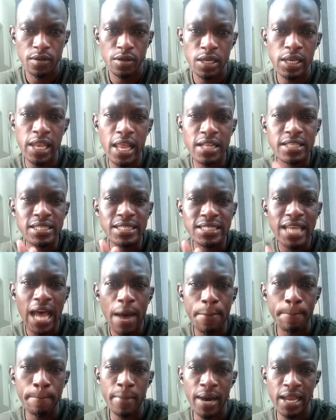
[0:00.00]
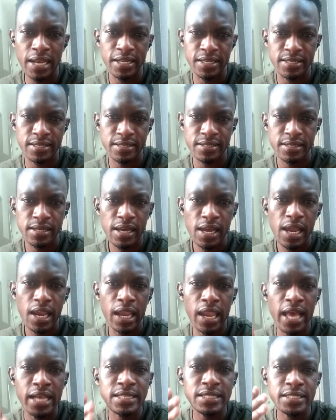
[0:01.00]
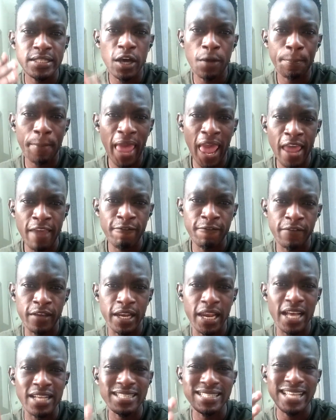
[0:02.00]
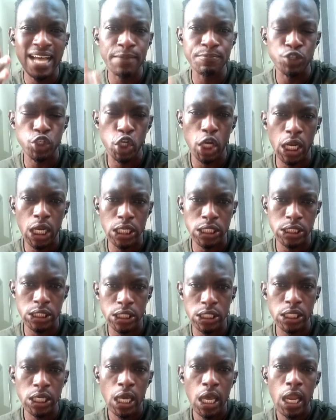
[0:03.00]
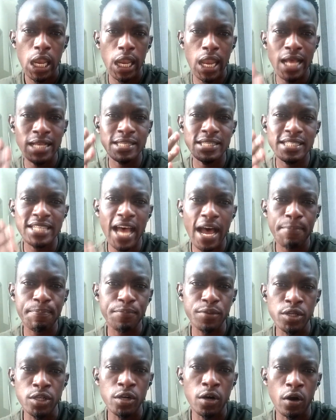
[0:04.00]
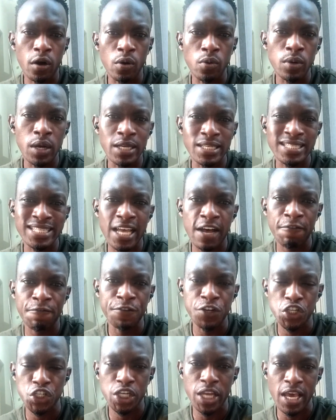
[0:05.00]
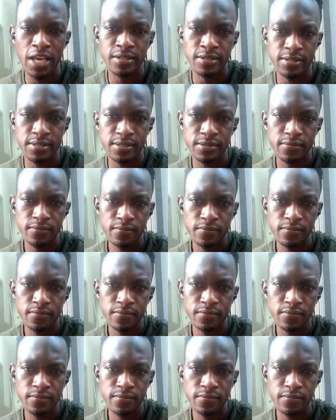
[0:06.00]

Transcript: Let's stop malice. Let's stop envy. Let's stop jealousy. Let's stop, selfishness.